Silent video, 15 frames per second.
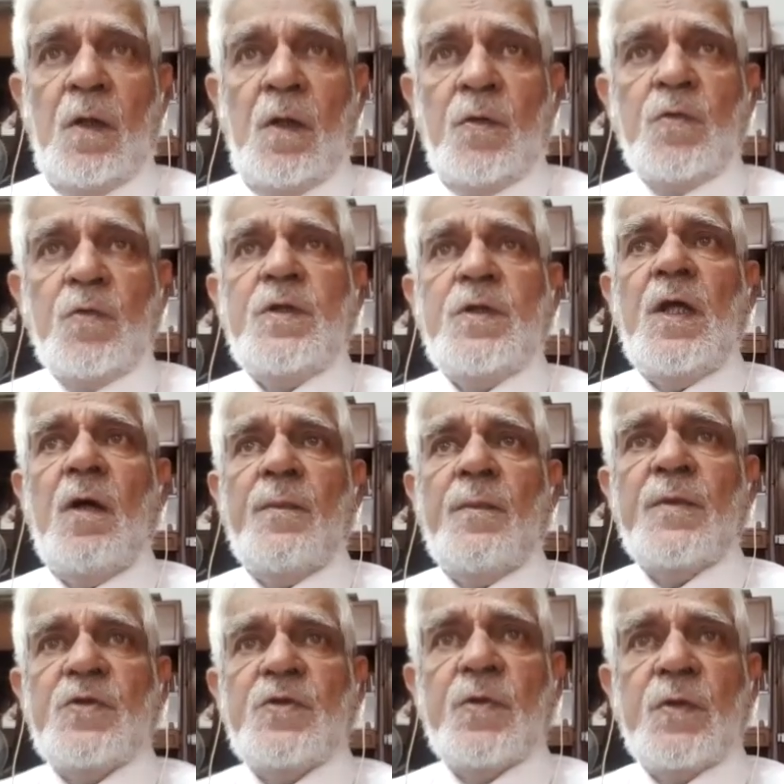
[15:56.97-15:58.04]
You take
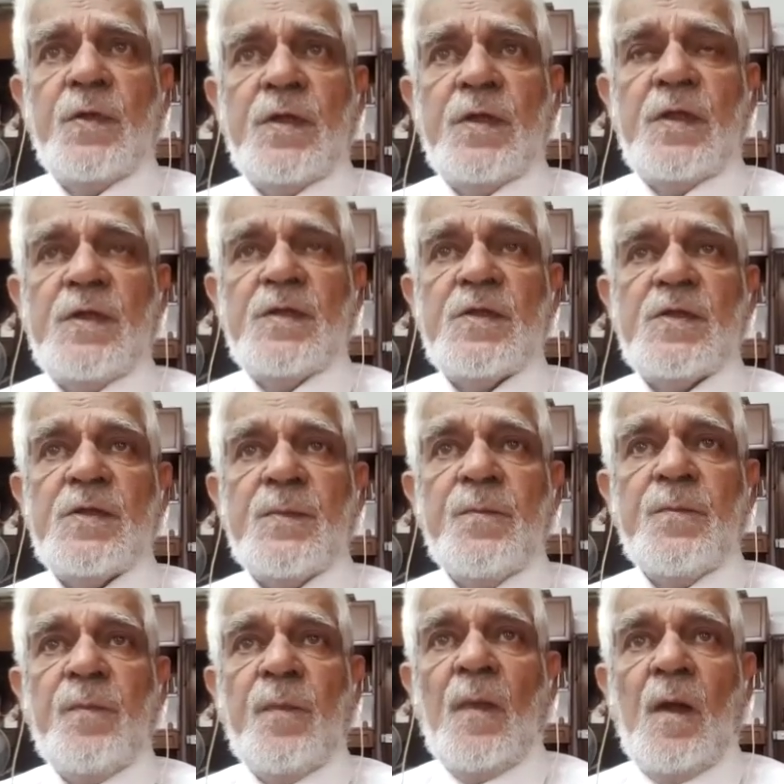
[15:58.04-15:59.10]
opportunities.
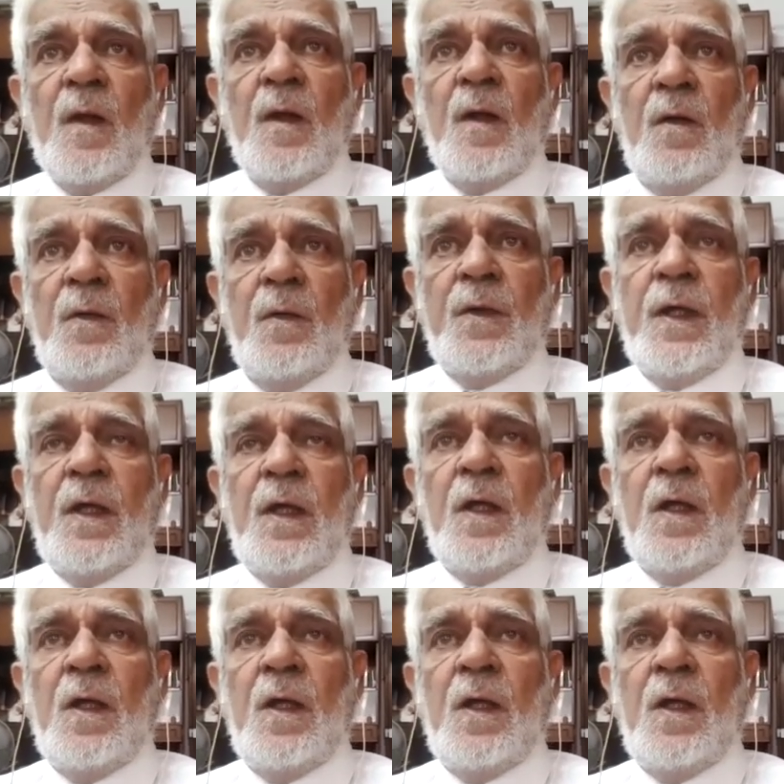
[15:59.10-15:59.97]
Okay?